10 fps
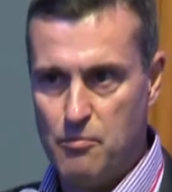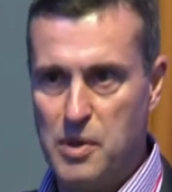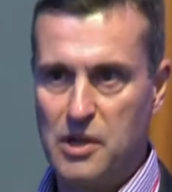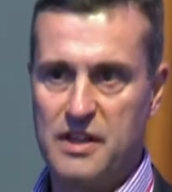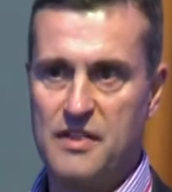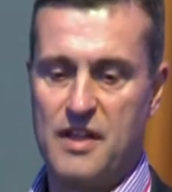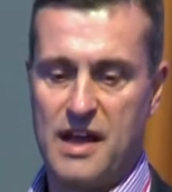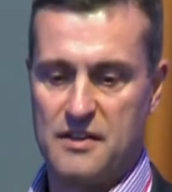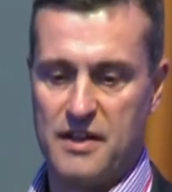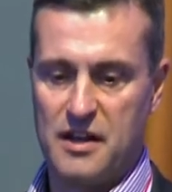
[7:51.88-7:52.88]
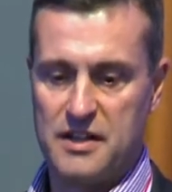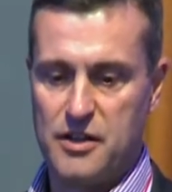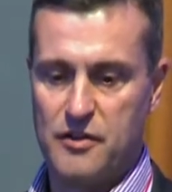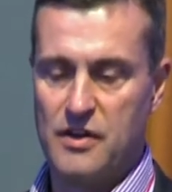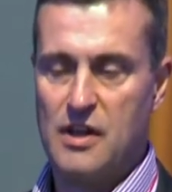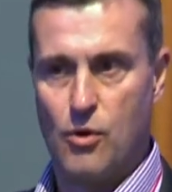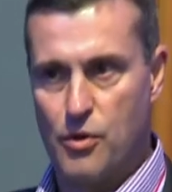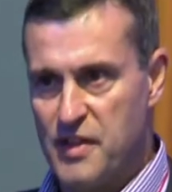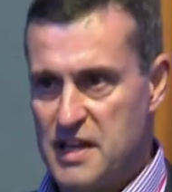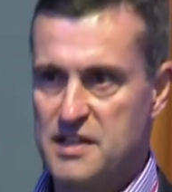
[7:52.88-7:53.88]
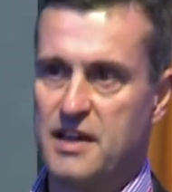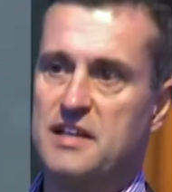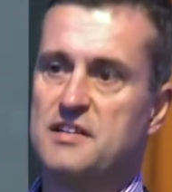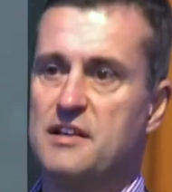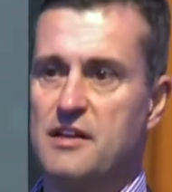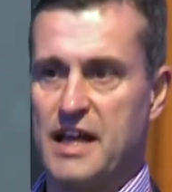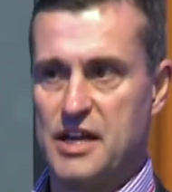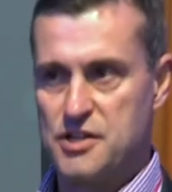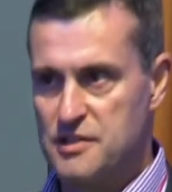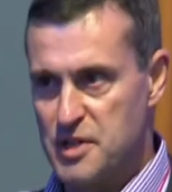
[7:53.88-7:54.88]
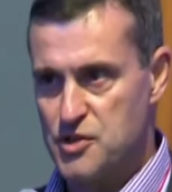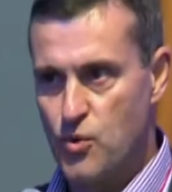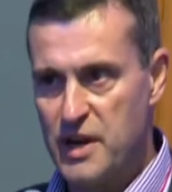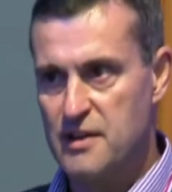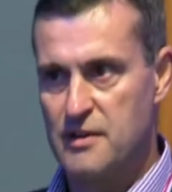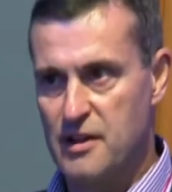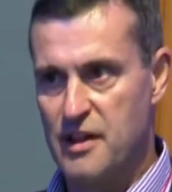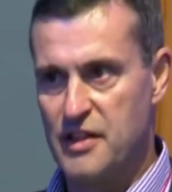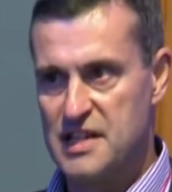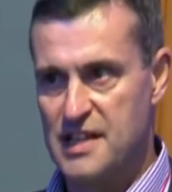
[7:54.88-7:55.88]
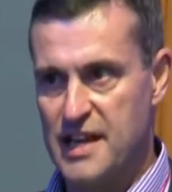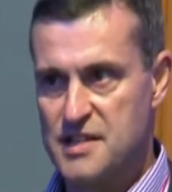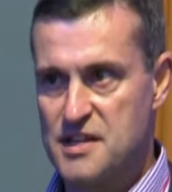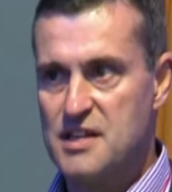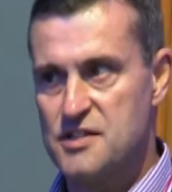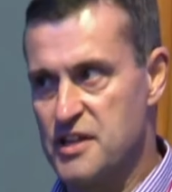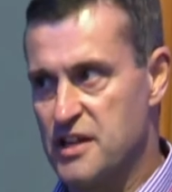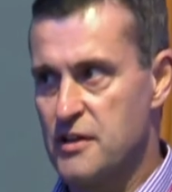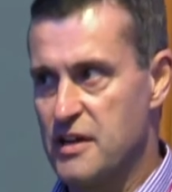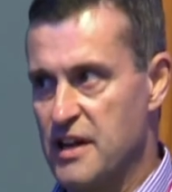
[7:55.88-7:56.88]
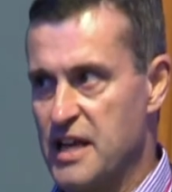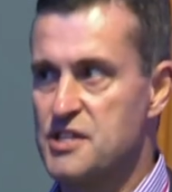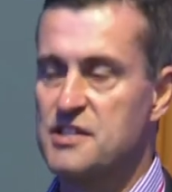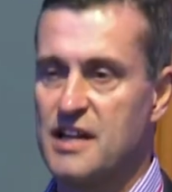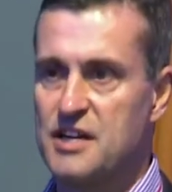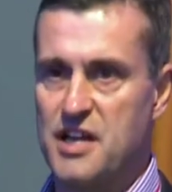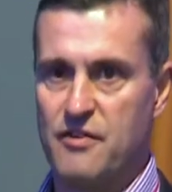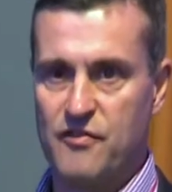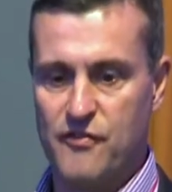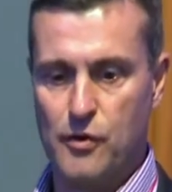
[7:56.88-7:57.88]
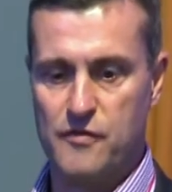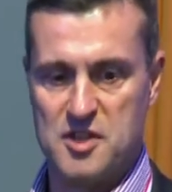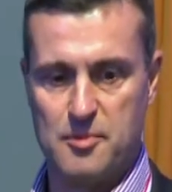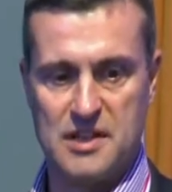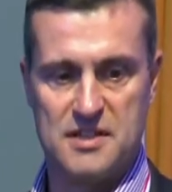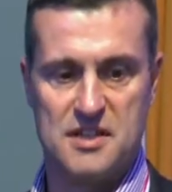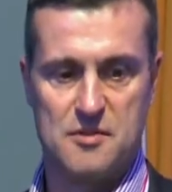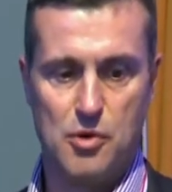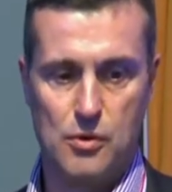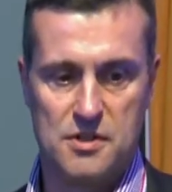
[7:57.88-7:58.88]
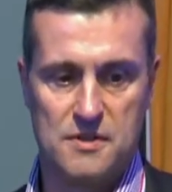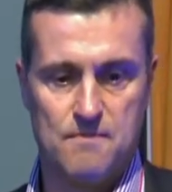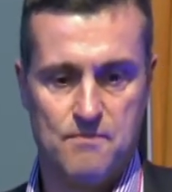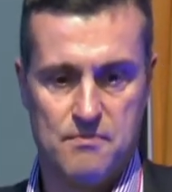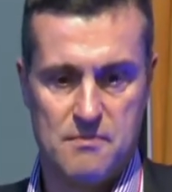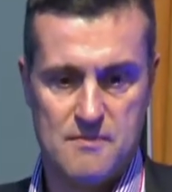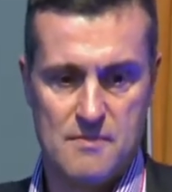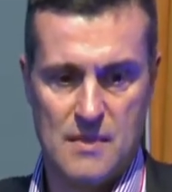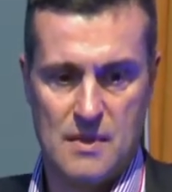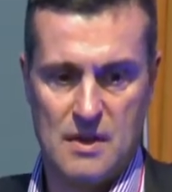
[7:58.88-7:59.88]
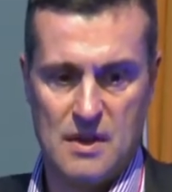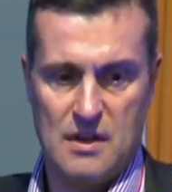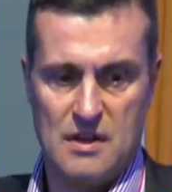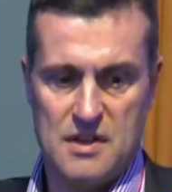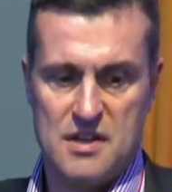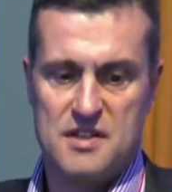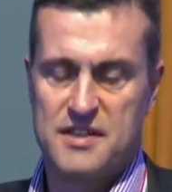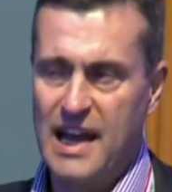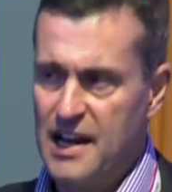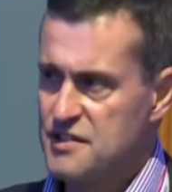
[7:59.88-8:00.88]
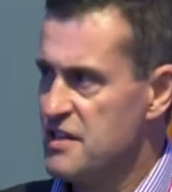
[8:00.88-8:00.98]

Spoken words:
building that idea of authenticated connection between these layers, secure connections, and actually having full visibility is important. Scaling is